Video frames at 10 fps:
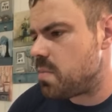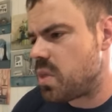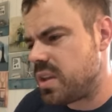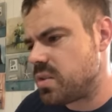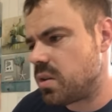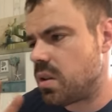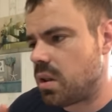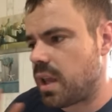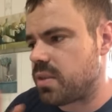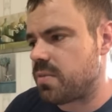these are
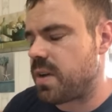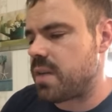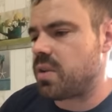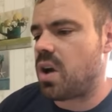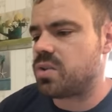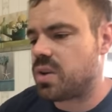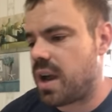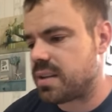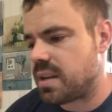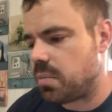the 5
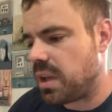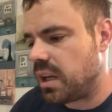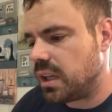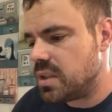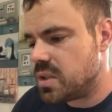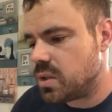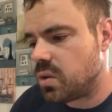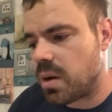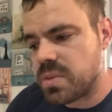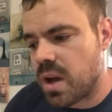contracts that I'm getting into.
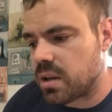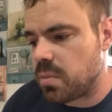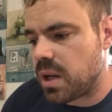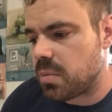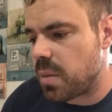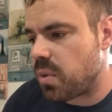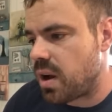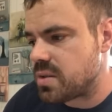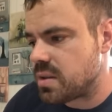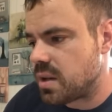I'm documenting my
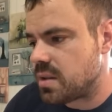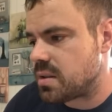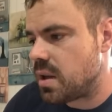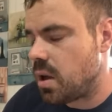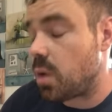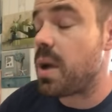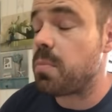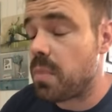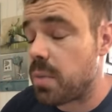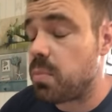process,
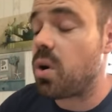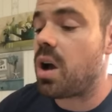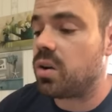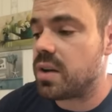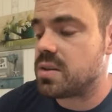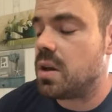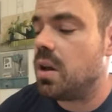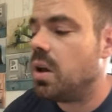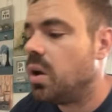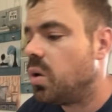my progress
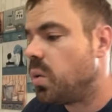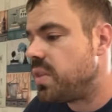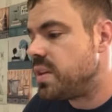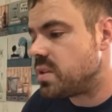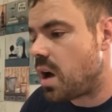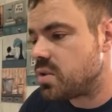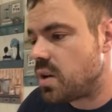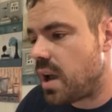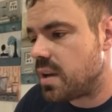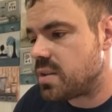with these
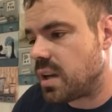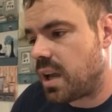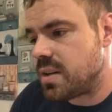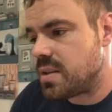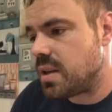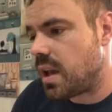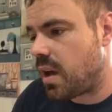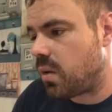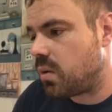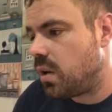contracts, and kind of see
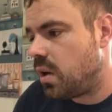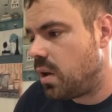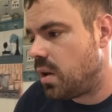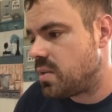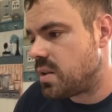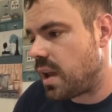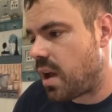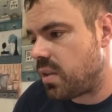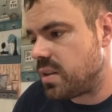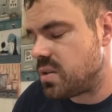how
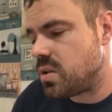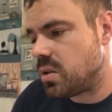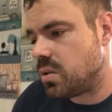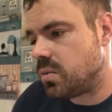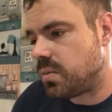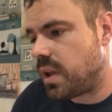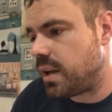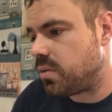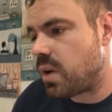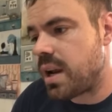these do.
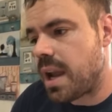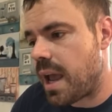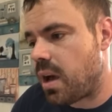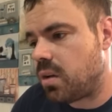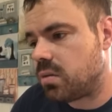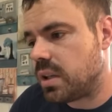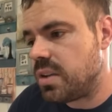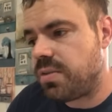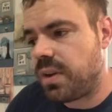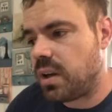Right now, ETH
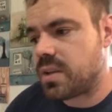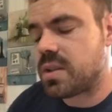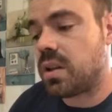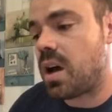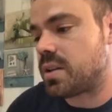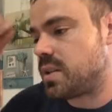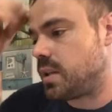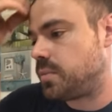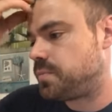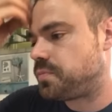Phoenix and Locked
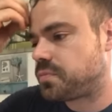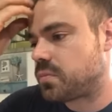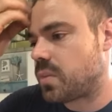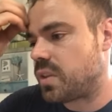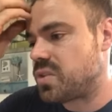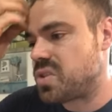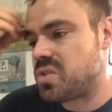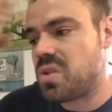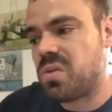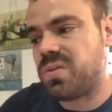In, there's just
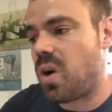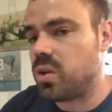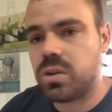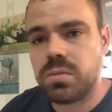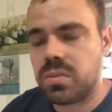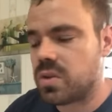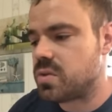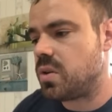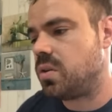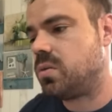no volume. There's
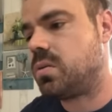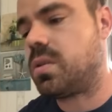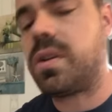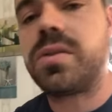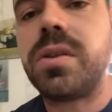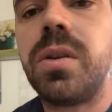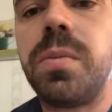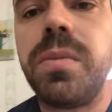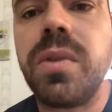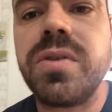no
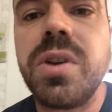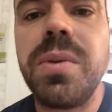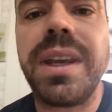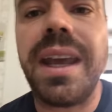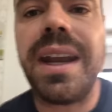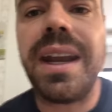one getting